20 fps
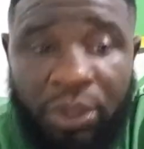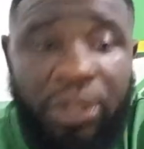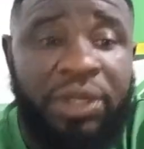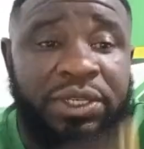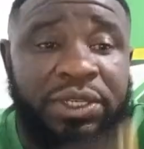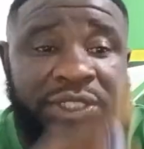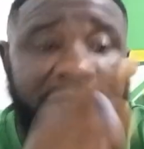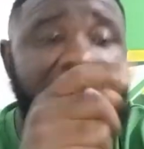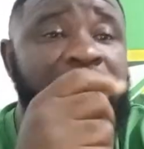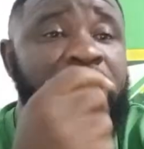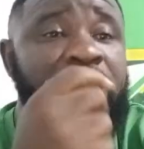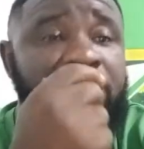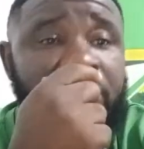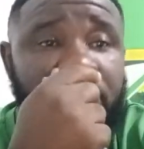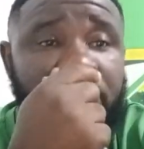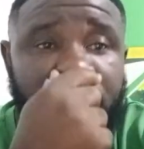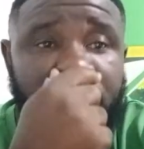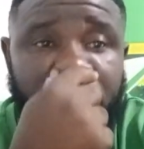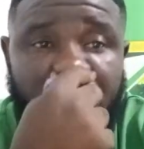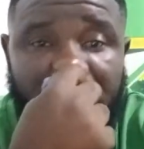Thank
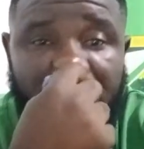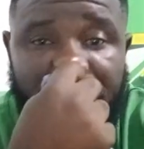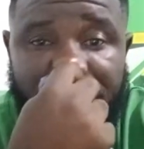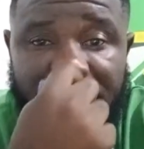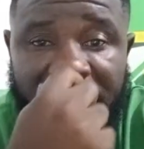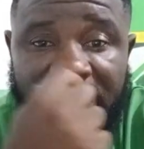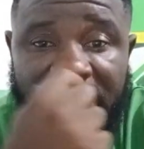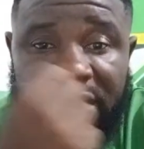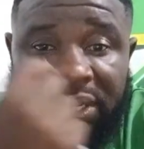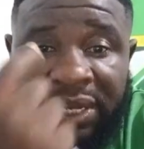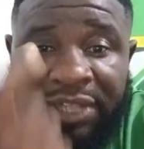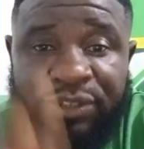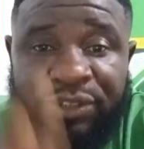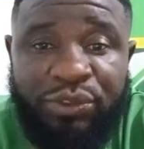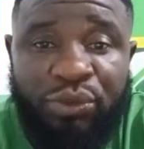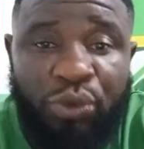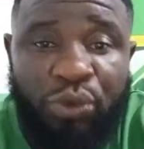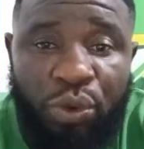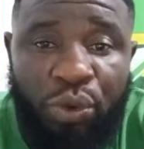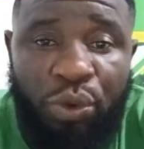you. Join me. Let's
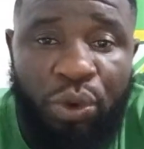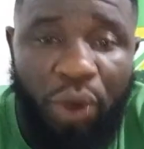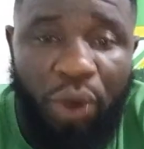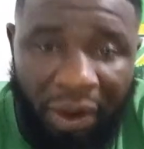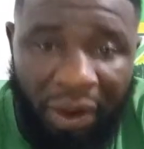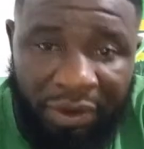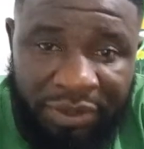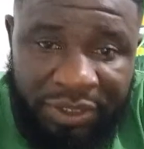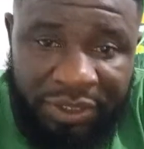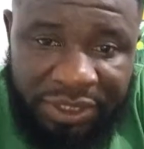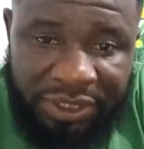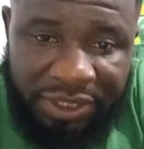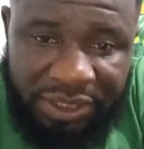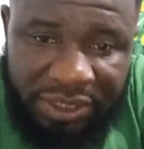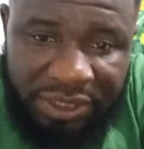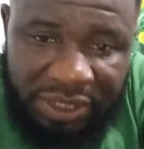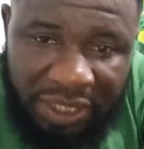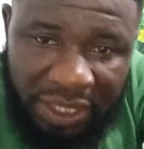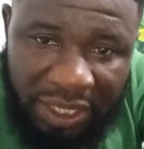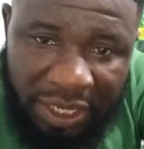go on this
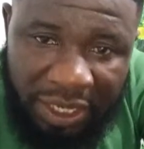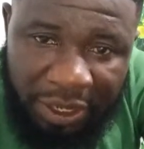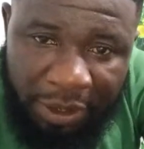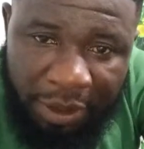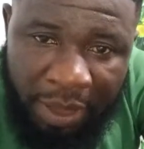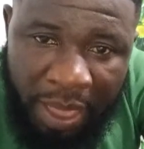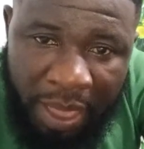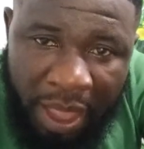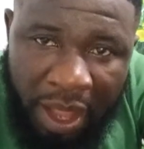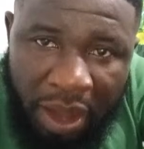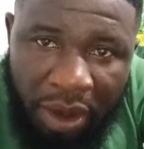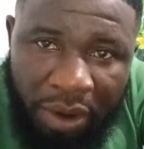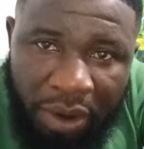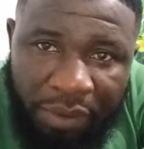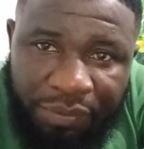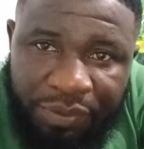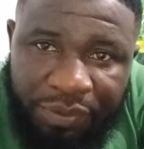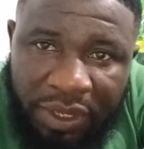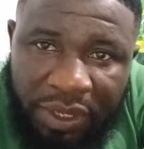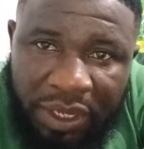journey
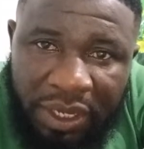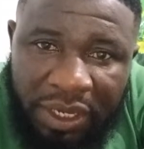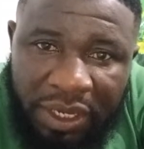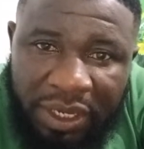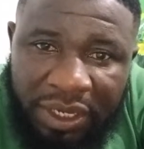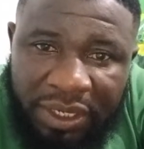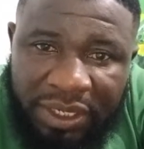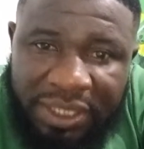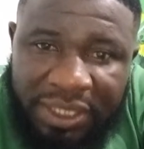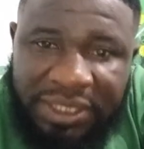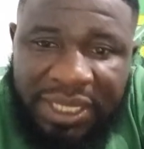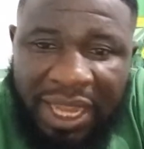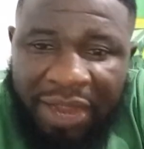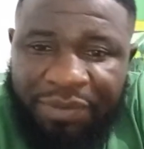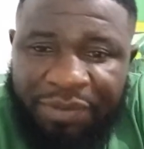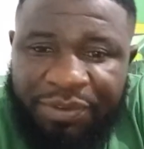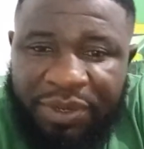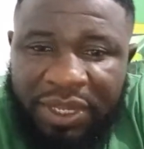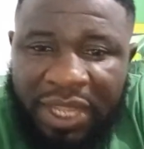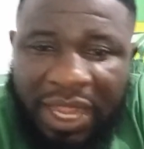of healing. This
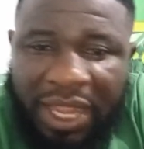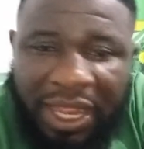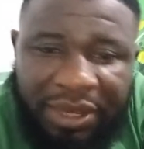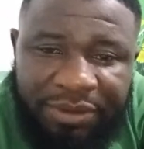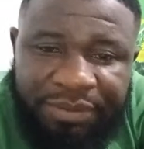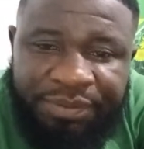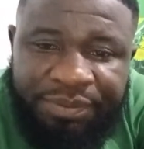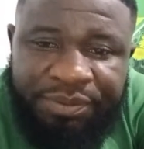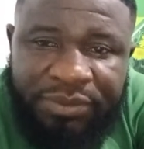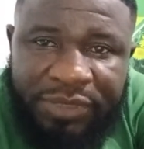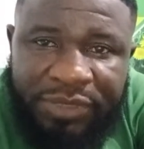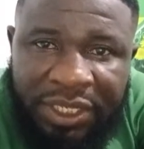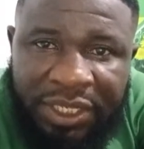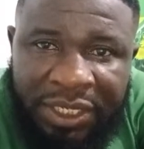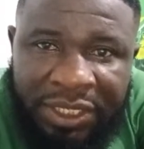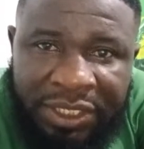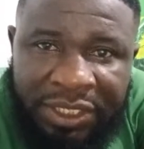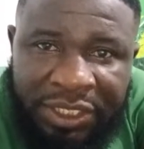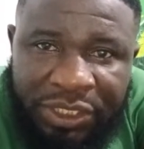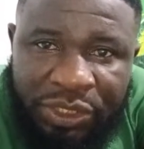African
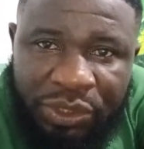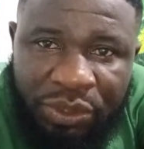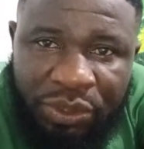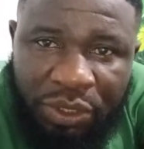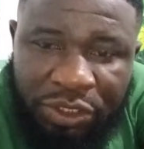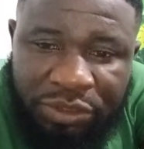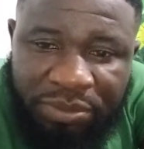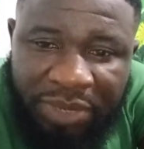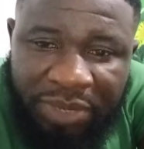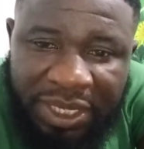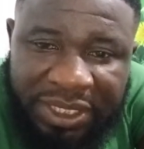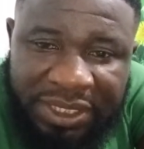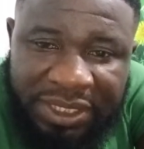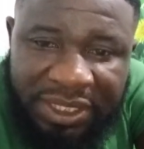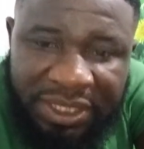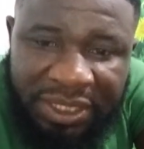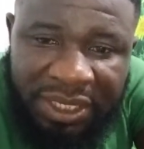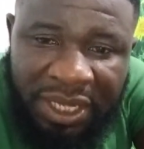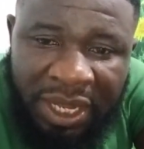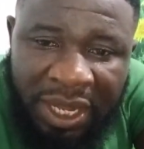indigenous
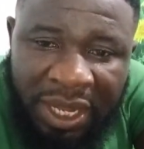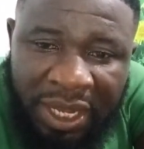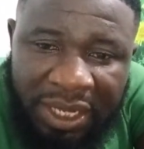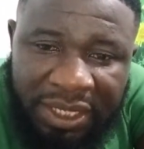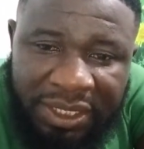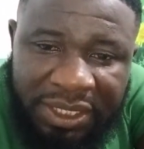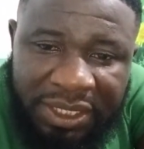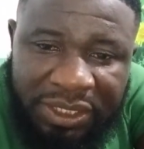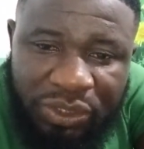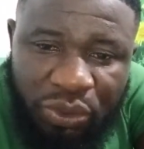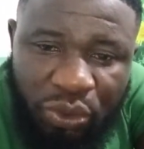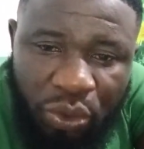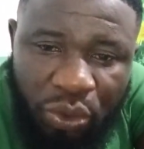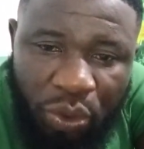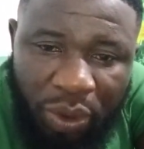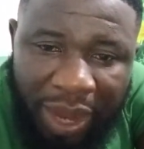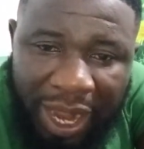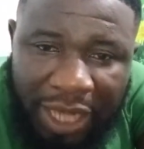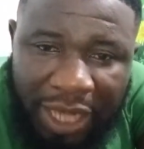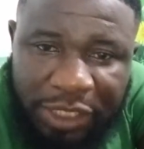medicine, this
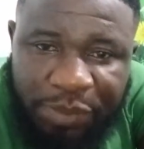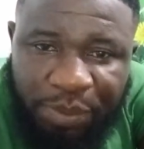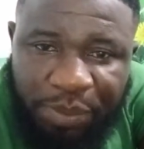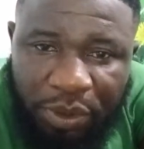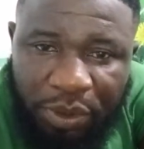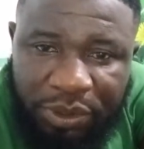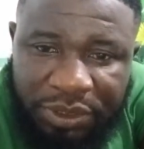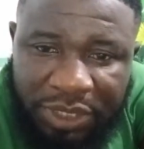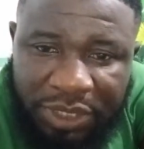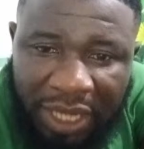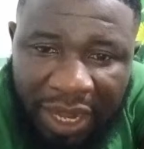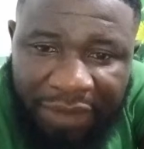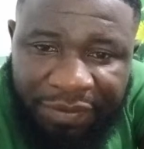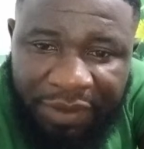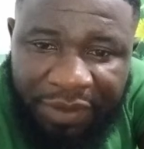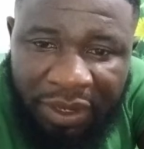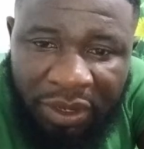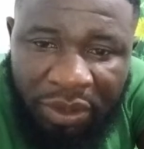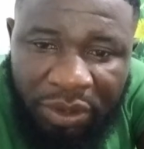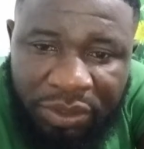local sponge have
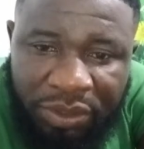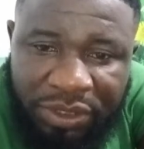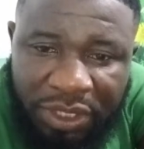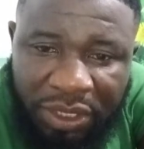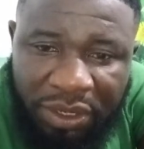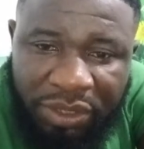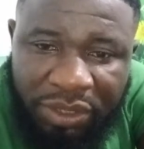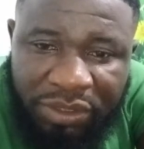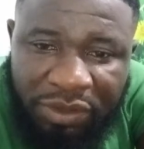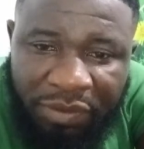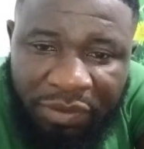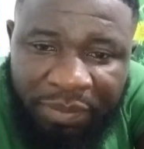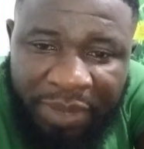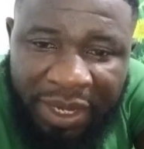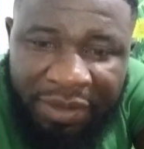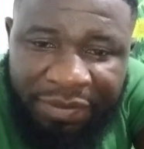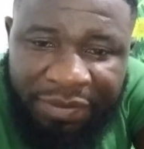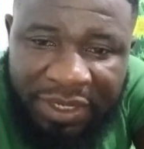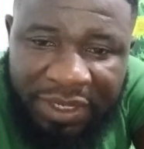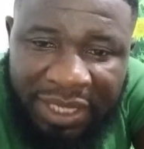a lot of
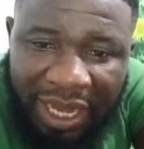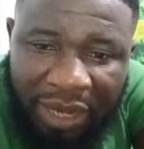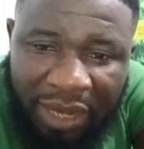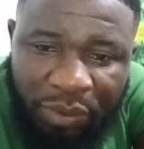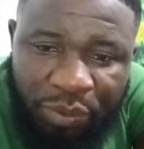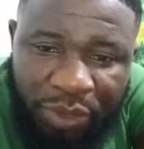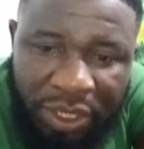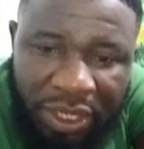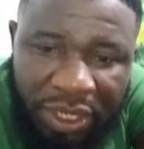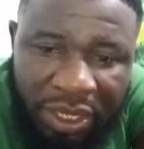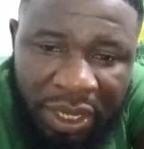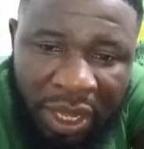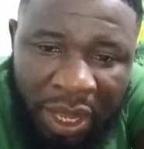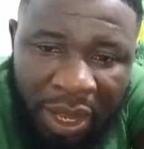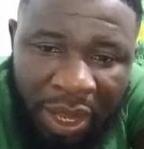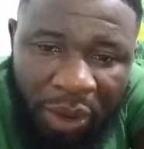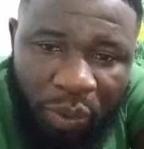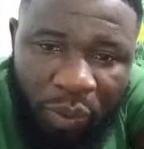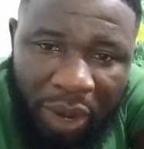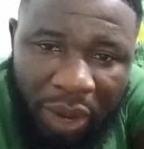benefit that we
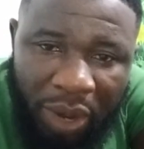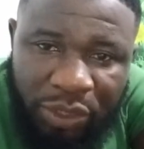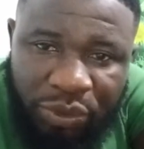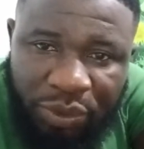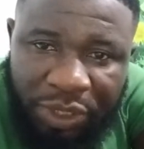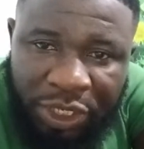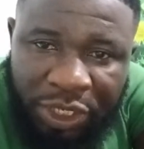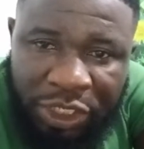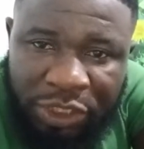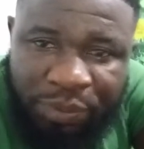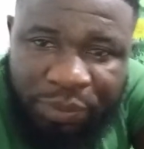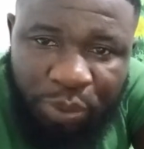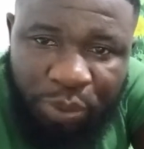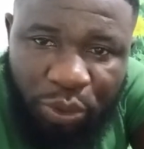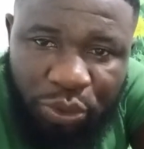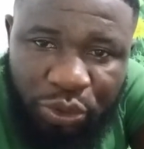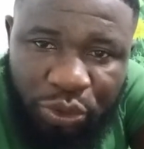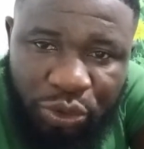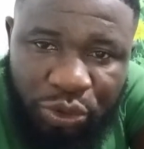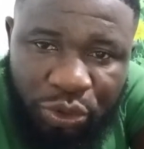want to
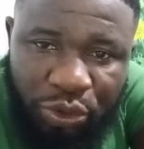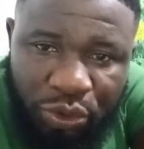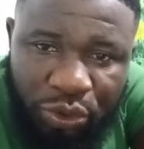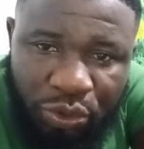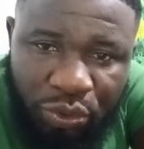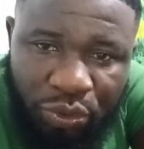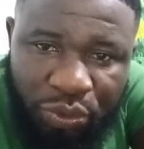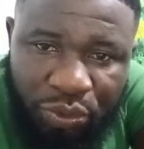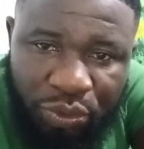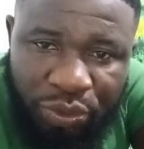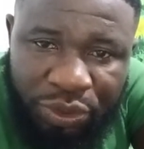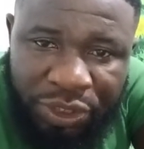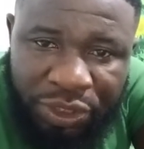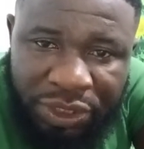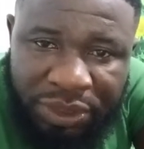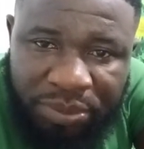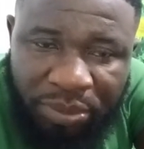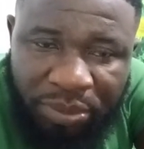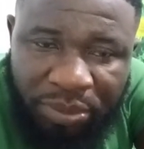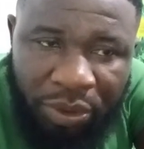expose to you
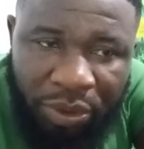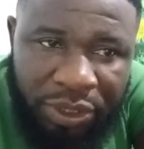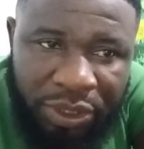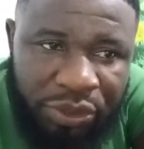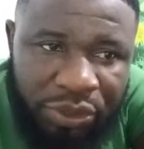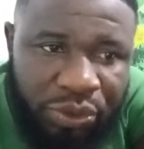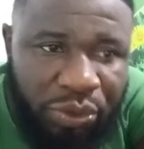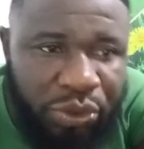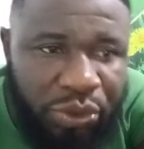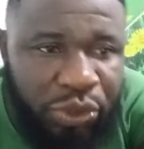this morning. So